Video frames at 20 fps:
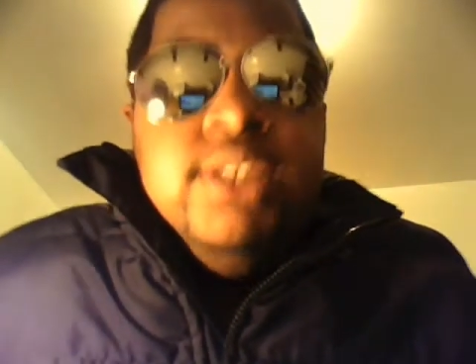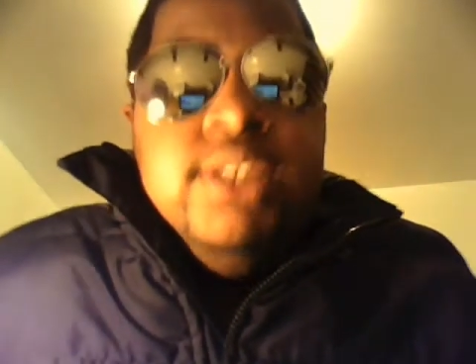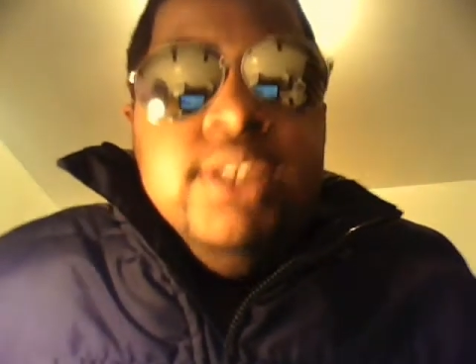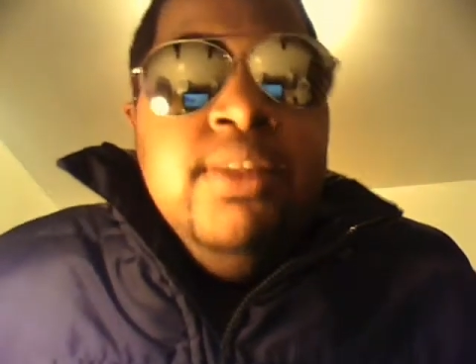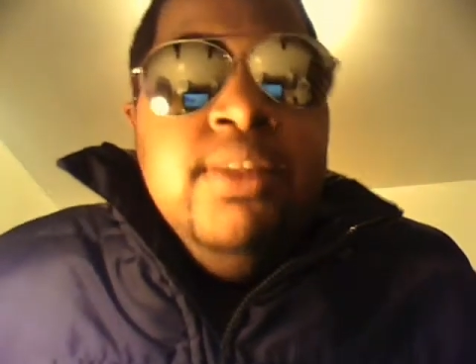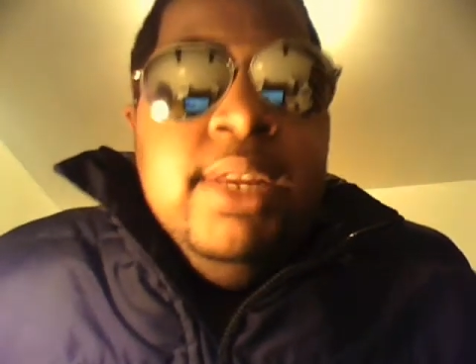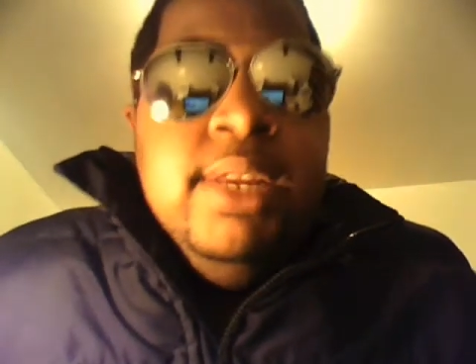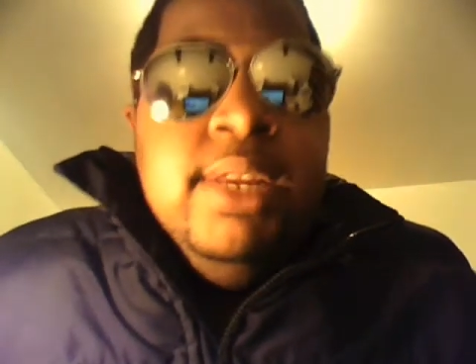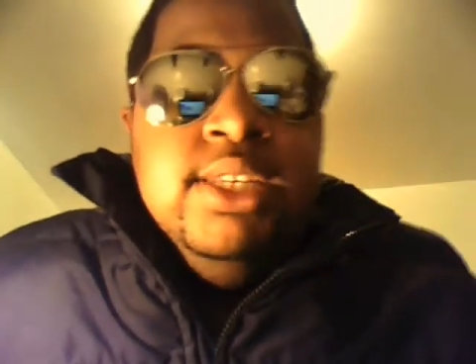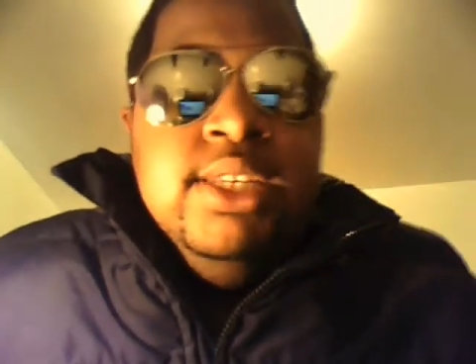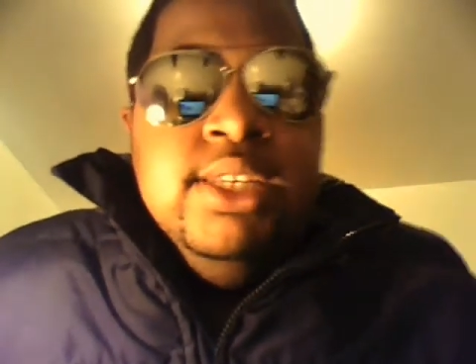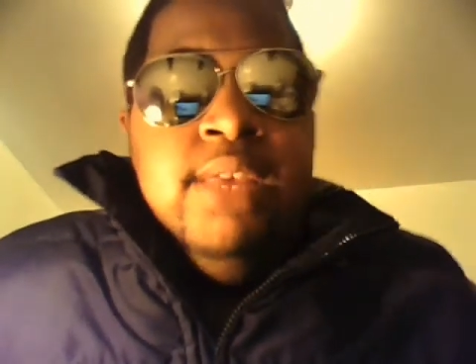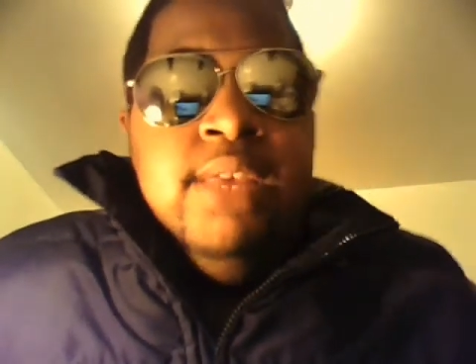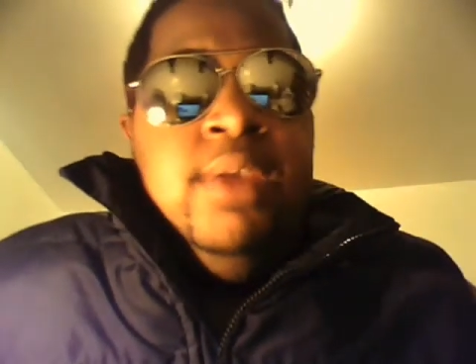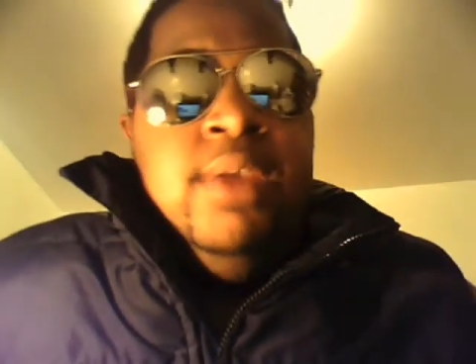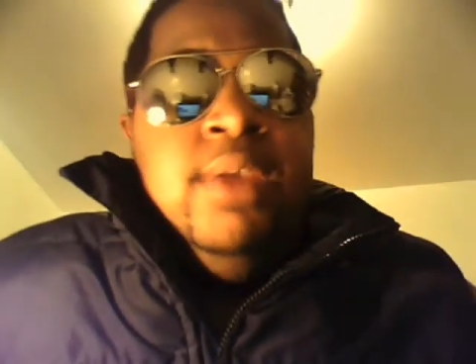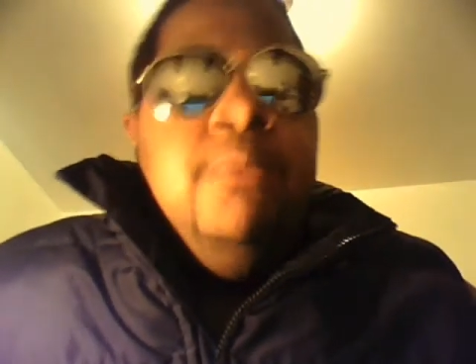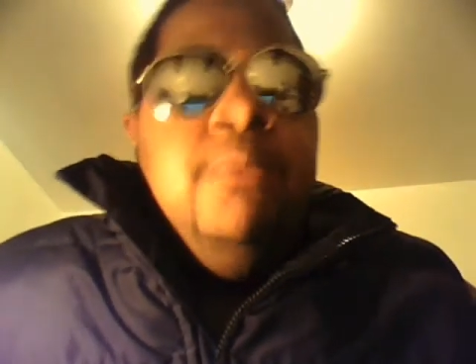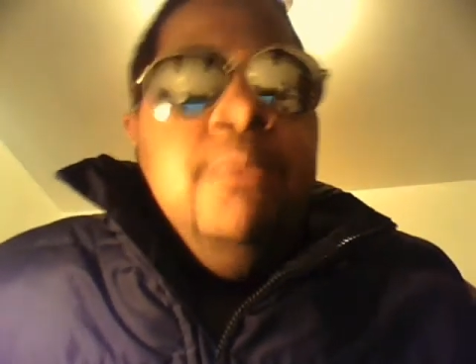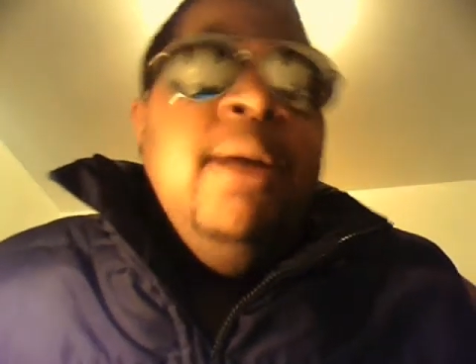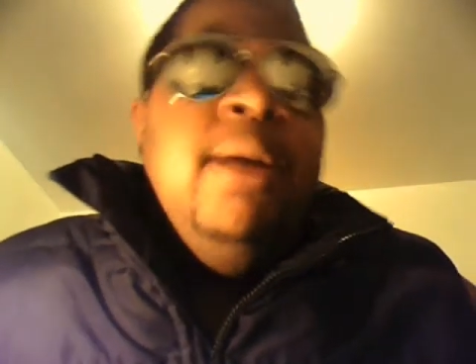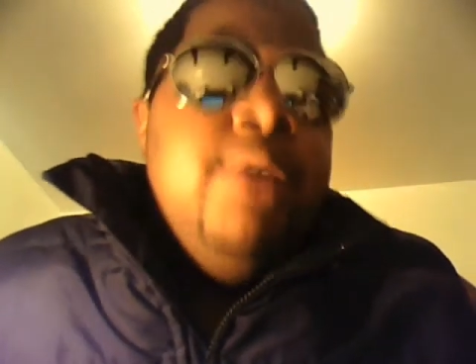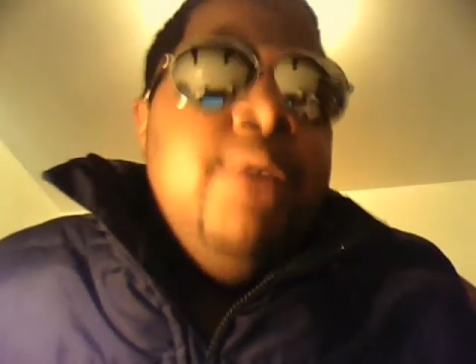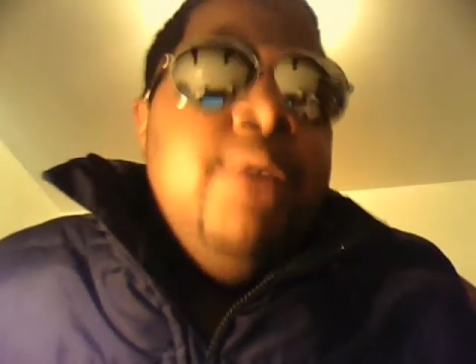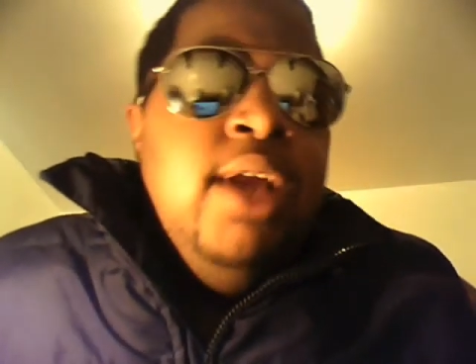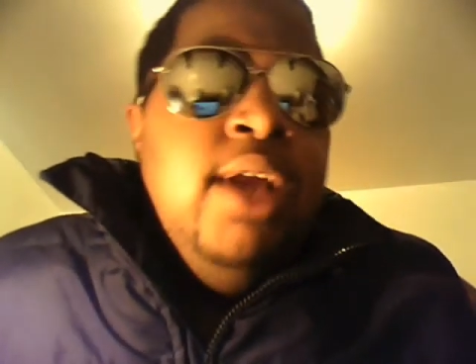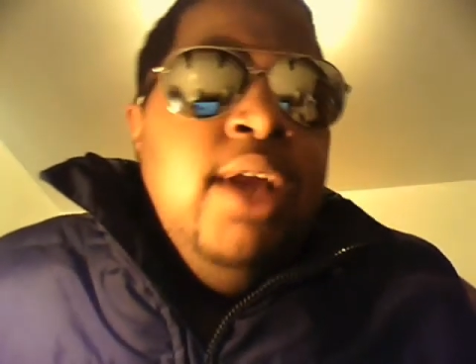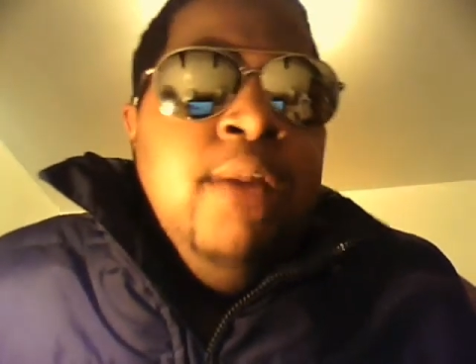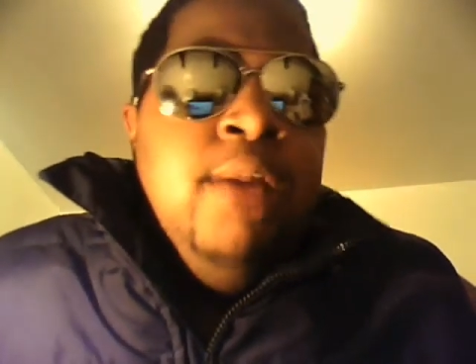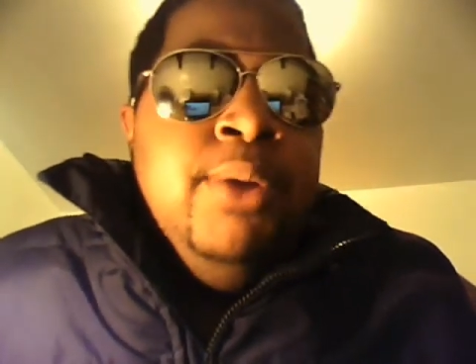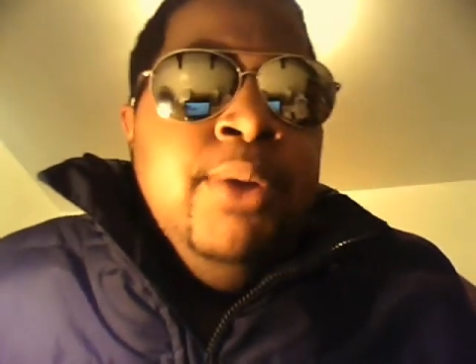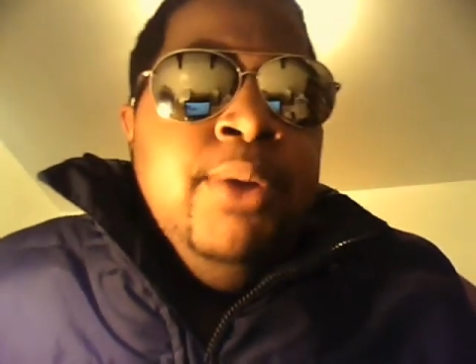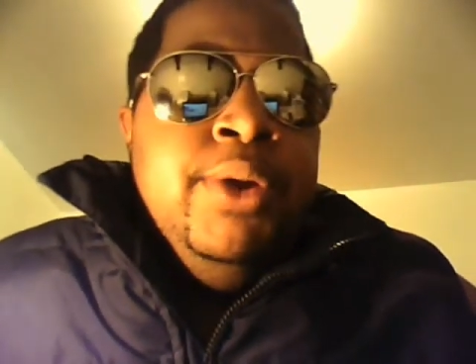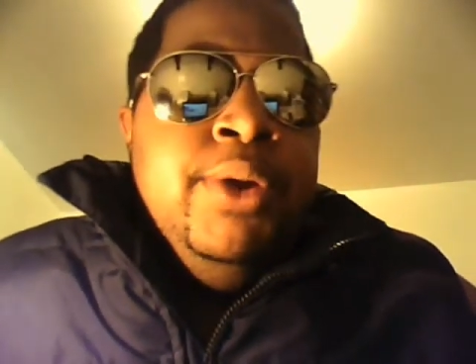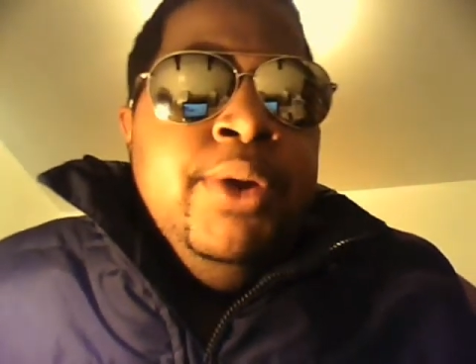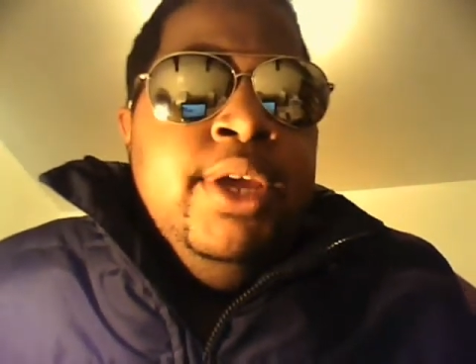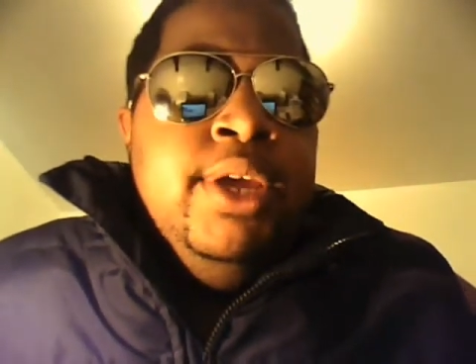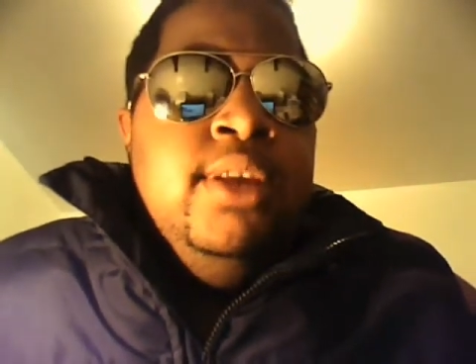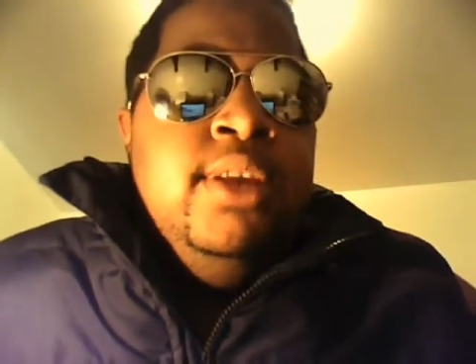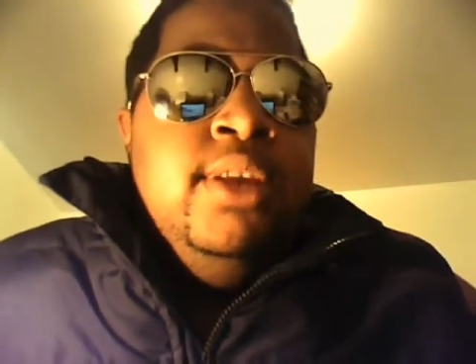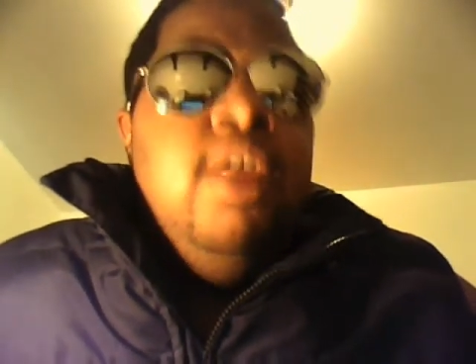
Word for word: somebody sent me. I'm probably going to upload it.